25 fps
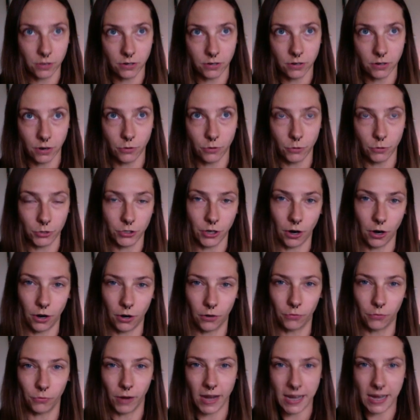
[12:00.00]
nodes are
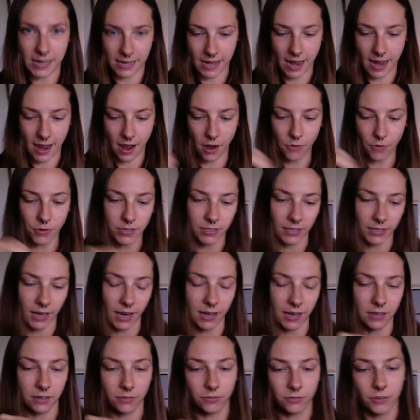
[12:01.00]
right now is
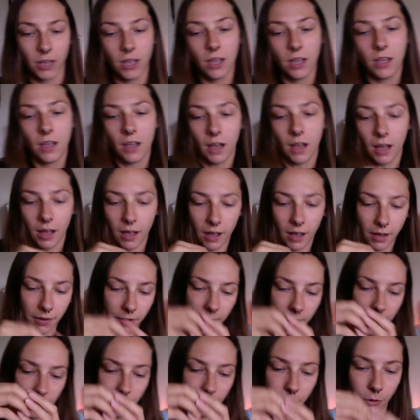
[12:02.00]
kind of uh,
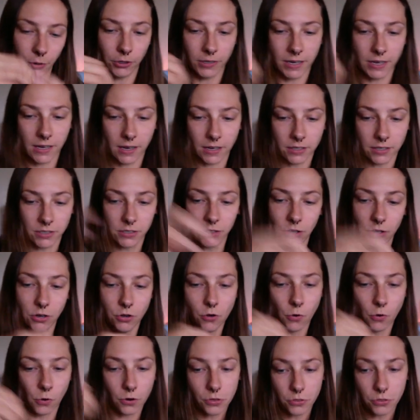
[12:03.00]
pulling us.
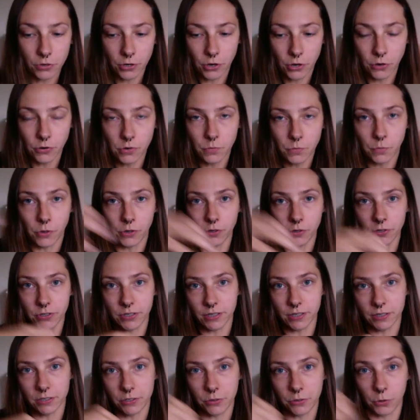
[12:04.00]
North node pulls
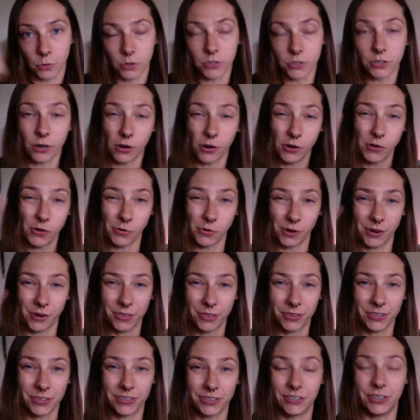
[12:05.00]
us towards our
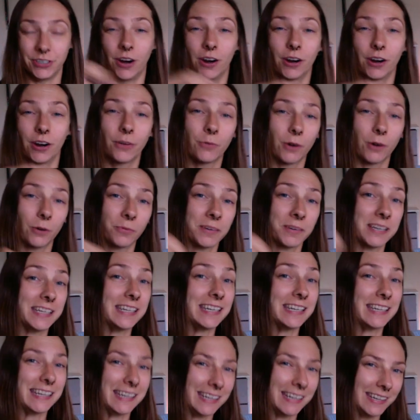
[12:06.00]
North Star, where we
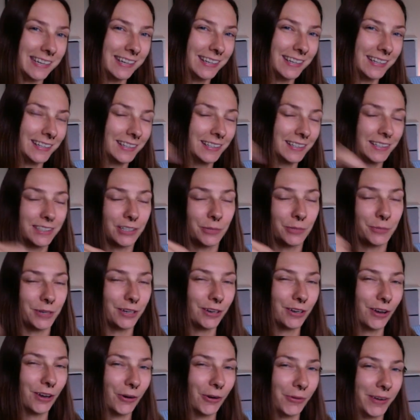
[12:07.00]
need to be
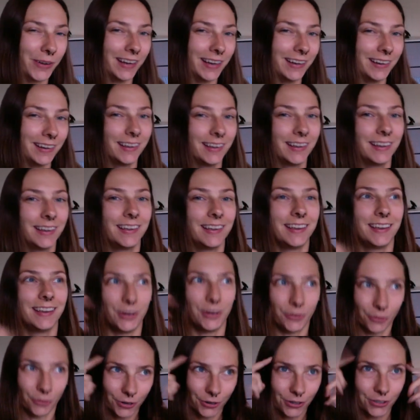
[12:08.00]
going in
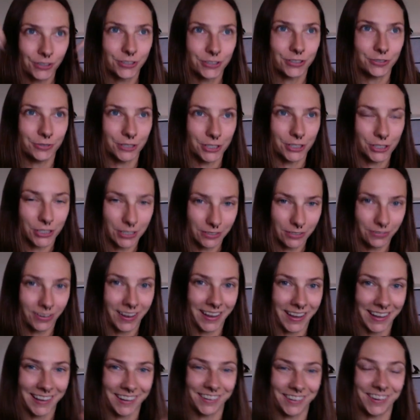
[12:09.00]
order to achieve
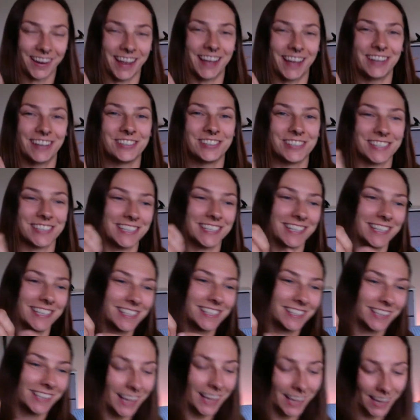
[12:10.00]
higher
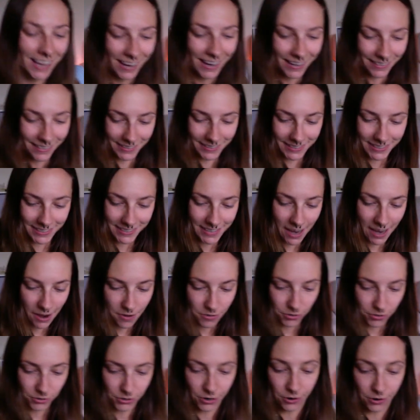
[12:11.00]
consciousness. The
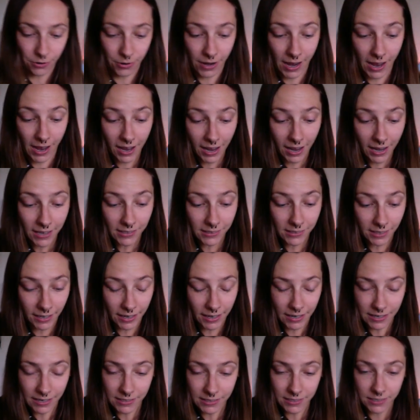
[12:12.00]
South node
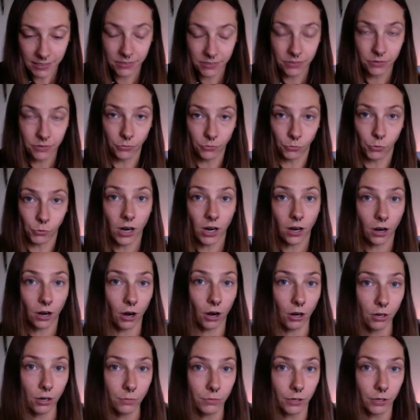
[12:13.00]
highlights what
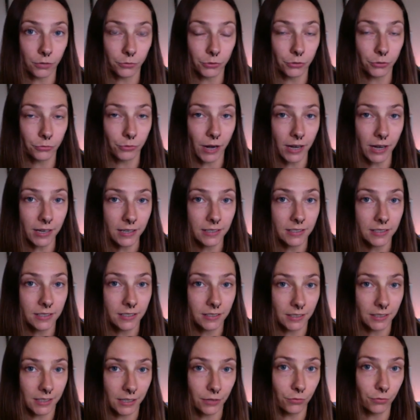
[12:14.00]
karma we're ready to
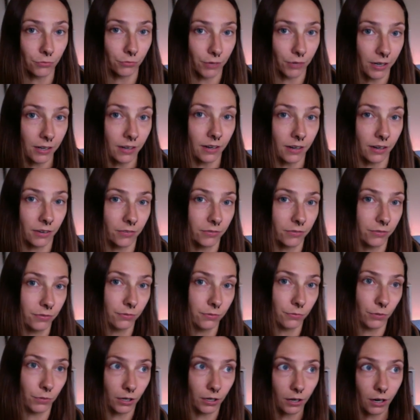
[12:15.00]
get rid of,
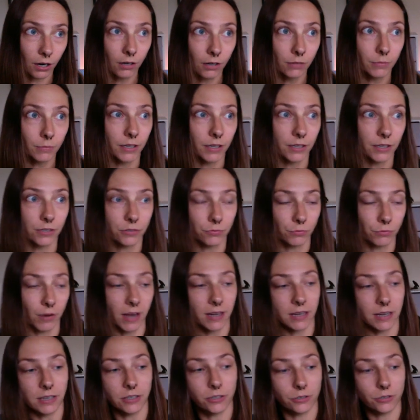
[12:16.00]
what karma is
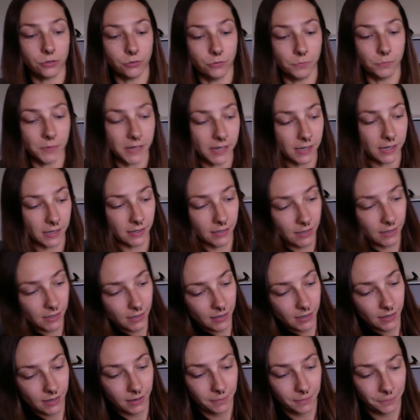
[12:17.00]
ready to be,
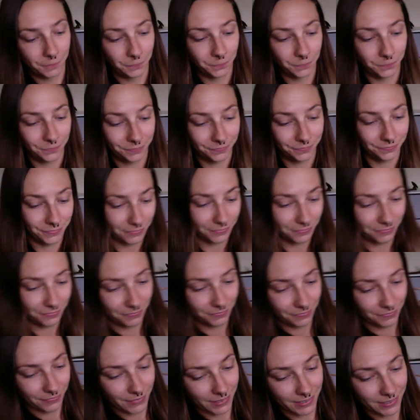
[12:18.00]

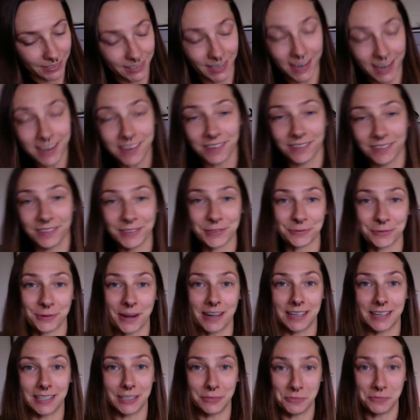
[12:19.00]
the cycle is
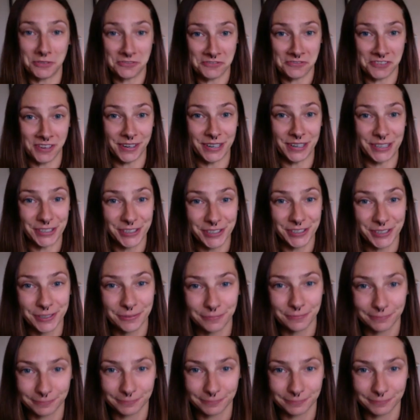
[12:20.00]
ready to be finished.